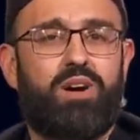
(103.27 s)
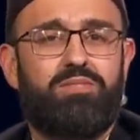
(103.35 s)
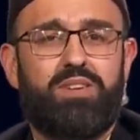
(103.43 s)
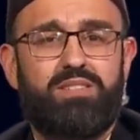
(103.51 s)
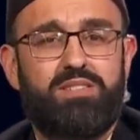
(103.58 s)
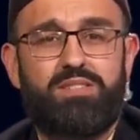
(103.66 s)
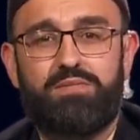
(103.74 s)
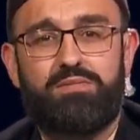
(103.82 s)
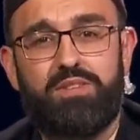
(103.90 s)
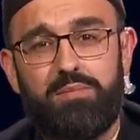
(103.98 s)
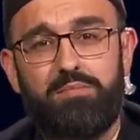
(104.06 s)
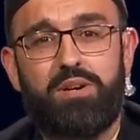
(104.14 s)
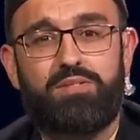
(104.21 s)
are facing
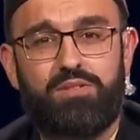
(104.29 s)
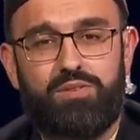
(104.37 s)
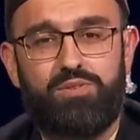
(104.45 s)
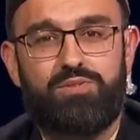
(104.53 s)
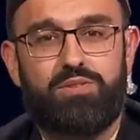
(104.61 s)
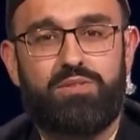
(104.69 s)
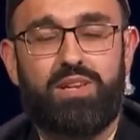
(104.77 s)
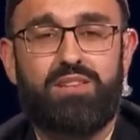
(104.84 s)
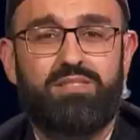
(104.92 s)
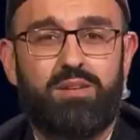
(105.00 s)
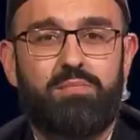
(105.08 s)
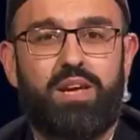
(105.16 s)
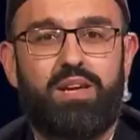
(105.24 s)
severe persecution and in
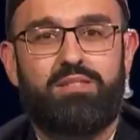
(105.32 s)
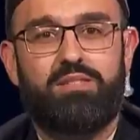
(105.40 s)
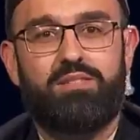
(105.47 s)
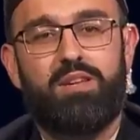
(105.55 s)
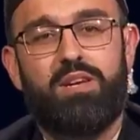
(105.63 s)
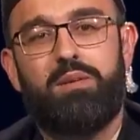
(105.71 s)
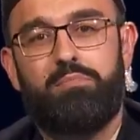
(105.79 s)
some cases